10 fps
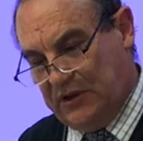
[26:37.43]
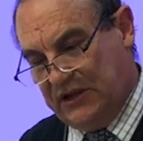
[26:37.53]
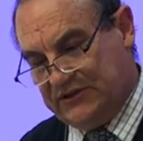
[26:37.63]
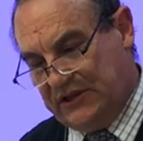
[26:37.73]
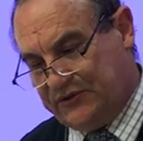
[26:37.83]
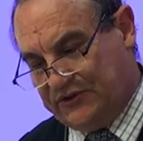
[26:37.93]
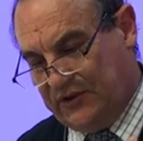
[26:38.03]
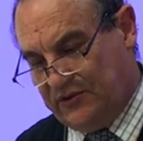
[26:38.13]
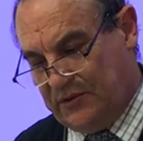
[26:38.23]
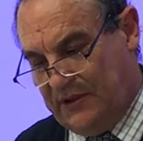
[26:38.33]
It is
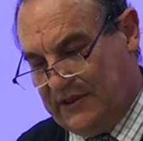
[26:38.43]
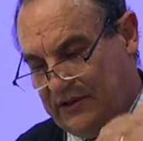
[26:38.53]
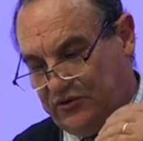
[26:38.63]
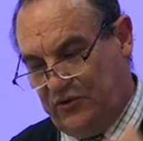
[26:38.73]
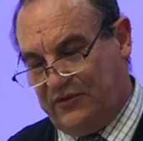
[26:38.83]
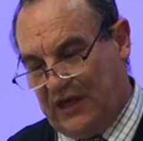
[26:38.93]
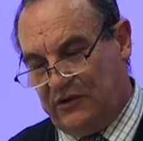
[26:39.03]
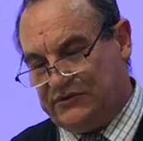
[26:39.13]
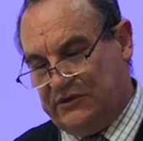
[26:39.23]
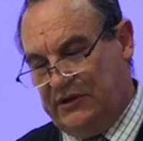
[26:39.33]
interesting to me that
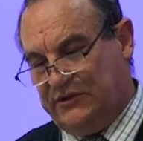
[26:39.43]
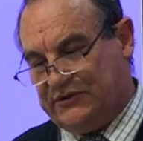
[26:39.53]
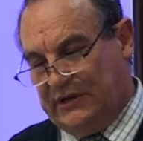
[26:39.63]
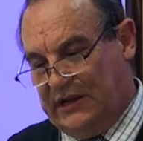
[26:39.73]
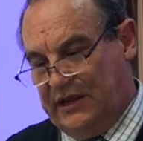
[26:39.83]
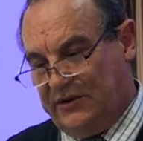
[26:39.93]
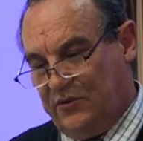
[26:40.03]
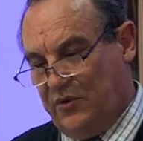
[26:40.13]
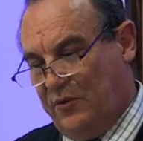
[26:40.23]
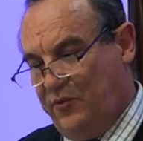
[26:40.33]
2,000 years later,
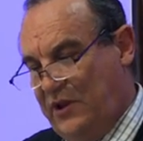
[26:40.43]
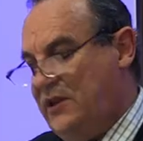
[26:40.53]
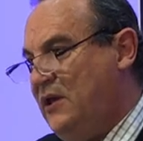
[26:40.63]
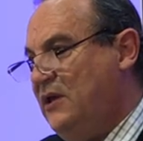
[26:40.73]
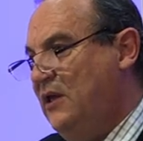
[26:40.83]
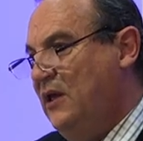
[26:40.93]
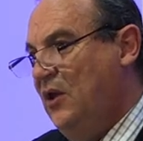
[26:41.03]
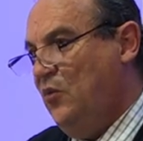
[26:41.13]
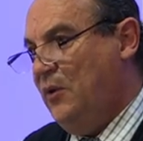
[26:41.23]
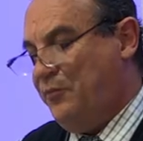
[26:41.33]
we're reading,
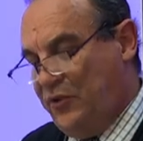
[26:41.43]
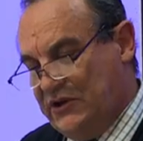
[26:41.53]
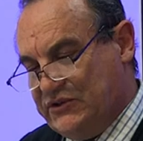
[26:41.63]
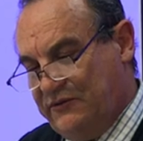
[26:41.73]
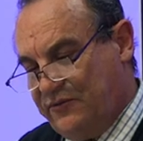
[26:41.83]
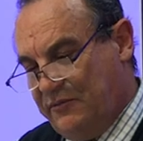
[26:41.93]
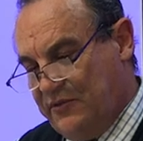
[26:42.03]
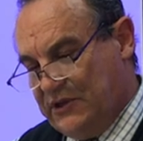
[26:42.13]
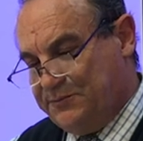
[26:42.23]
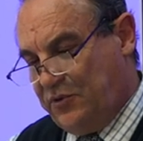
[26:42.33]
we're preaching from
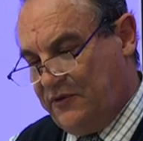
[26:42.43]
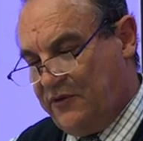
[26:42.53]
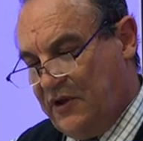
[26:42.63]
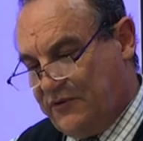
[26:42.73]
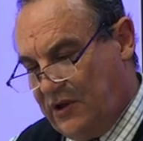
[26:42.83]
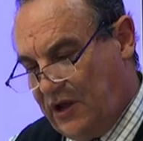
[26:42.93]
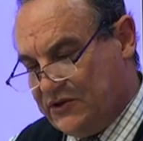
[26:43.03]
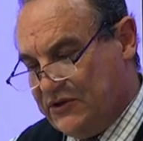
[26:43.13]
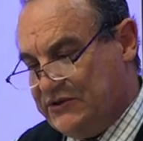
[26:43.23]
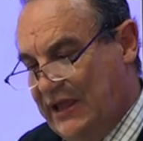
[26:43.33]
this book of
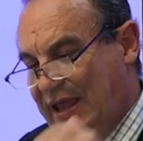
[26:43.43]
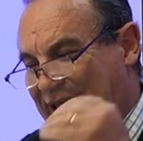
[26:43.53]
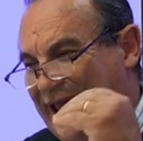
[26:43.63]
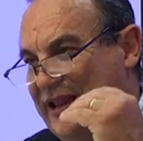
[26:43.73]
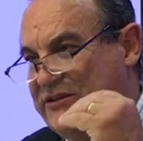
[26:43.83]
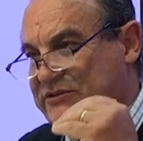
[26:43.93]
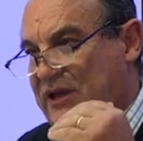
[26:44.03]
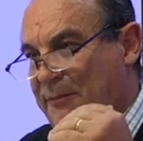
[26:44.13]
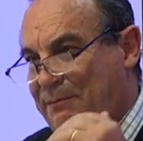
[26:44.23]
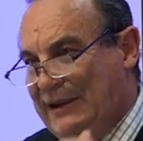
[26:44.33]
Colossians, and it's
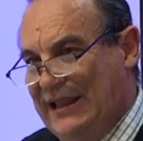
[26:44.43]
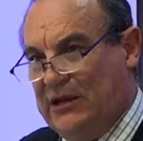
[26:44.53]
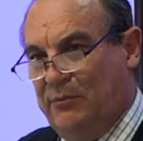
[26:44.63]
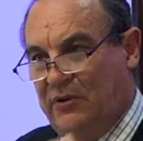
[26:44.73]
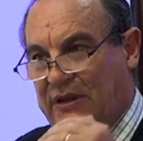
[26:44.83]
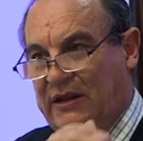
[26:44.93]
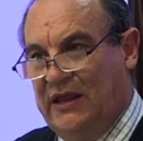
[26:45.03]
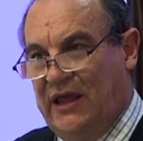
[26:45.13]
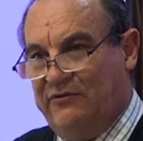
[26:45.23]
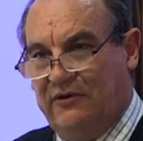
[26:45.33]
applicable in
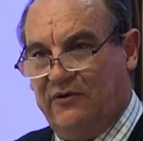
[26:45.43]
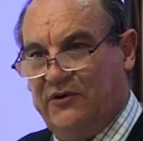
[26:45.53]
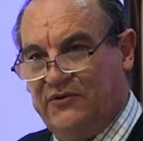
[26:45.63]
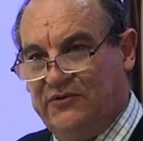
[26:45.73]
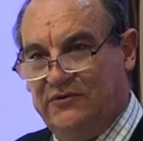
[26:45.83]
every verse.